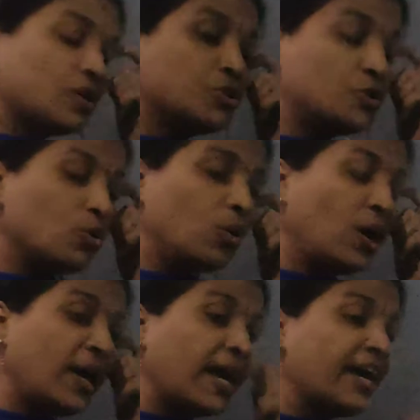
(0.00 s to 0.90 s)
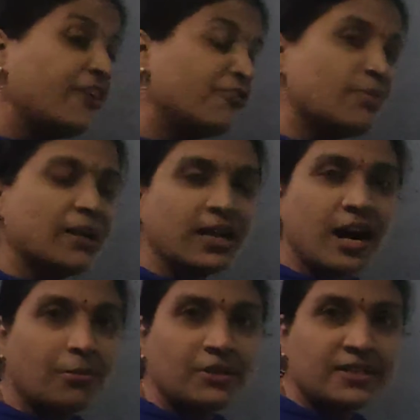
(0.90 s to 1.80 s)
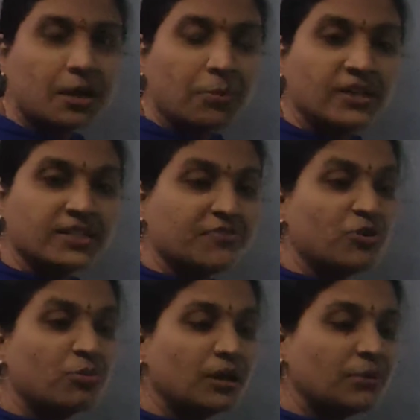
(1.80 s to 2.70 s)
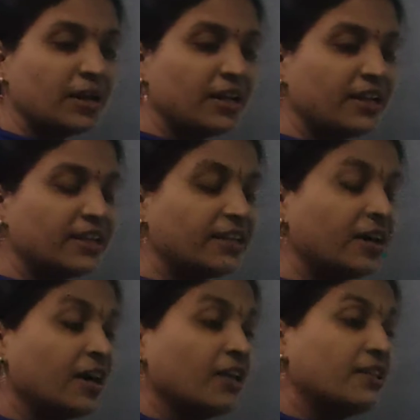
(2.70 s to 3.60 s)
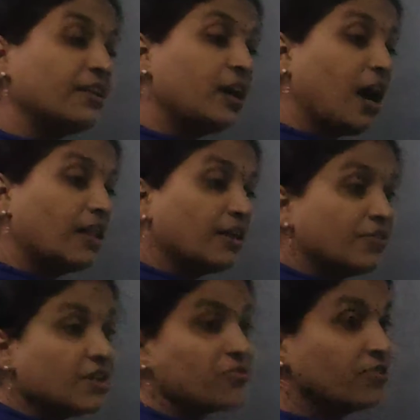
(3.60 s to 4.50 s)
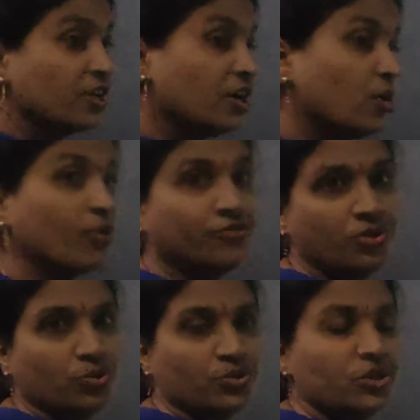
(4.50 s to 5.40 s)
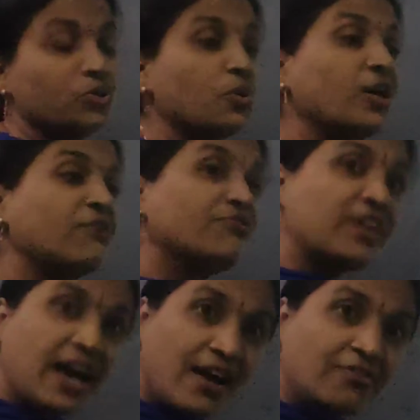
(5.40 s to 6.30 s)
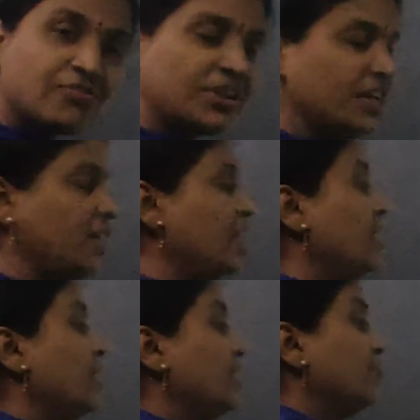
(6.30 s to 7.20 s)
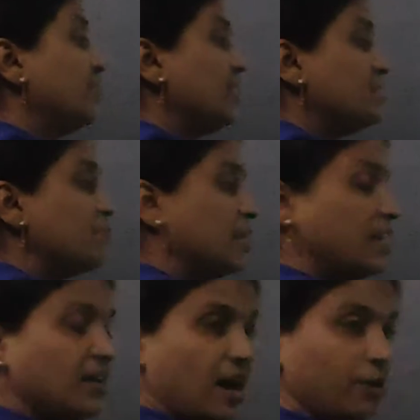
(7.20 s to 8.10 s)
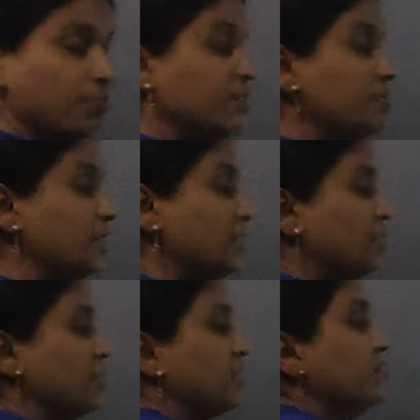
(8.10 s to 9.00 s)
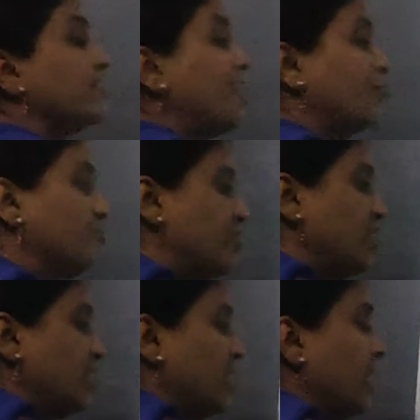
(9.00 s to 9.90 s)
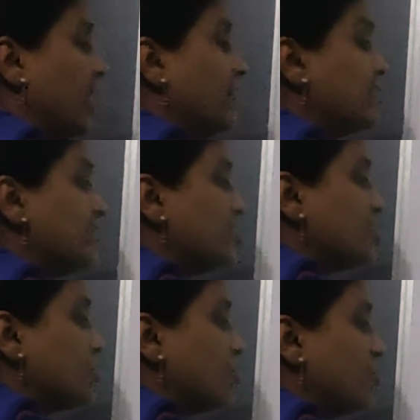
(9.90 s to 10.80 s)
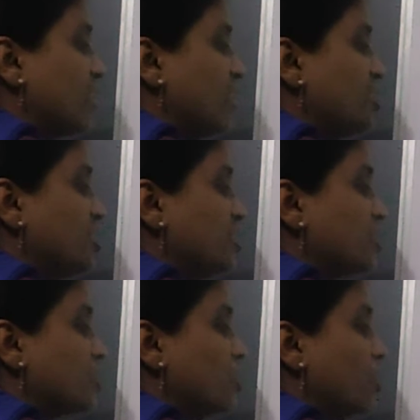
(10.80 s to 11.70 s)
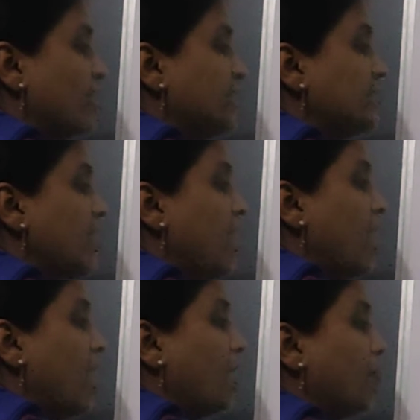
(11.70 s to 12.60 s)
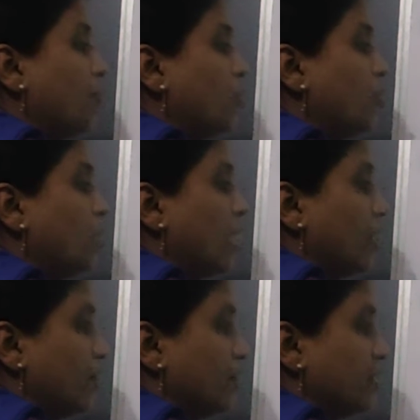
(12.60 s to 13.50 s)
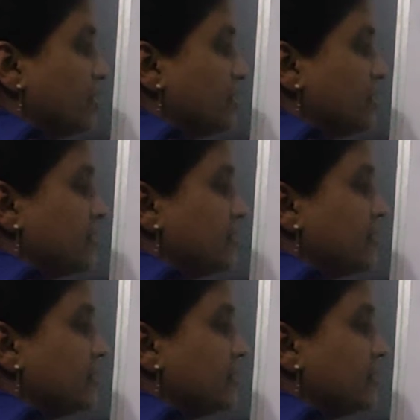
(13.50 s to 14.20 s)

So, if many carpels are present, we might be getting that if they are free or fused. So, if they are free, if these many carpels, many pistils are free, such type of conditions is called as apocarpus.